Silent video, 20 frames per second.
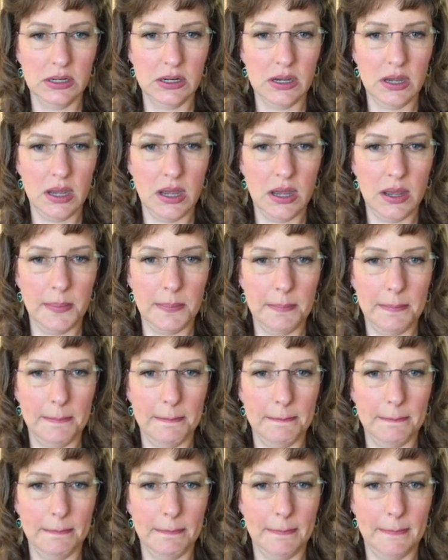
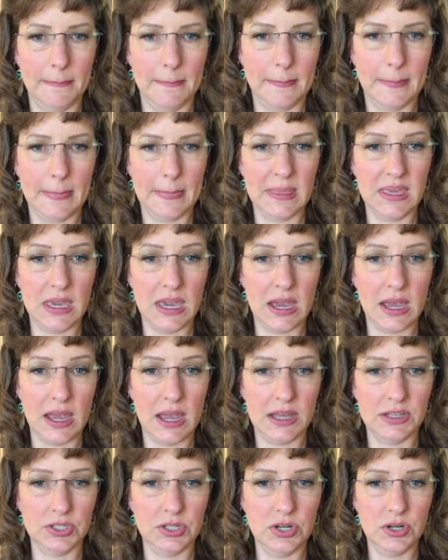Yeah,
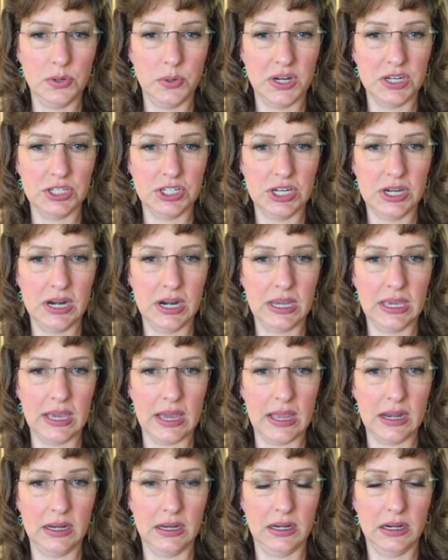ask your question
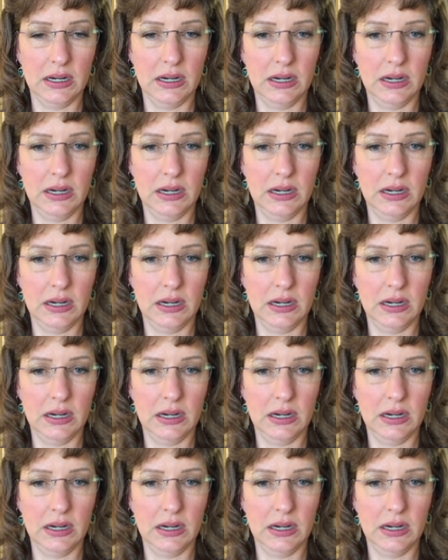again,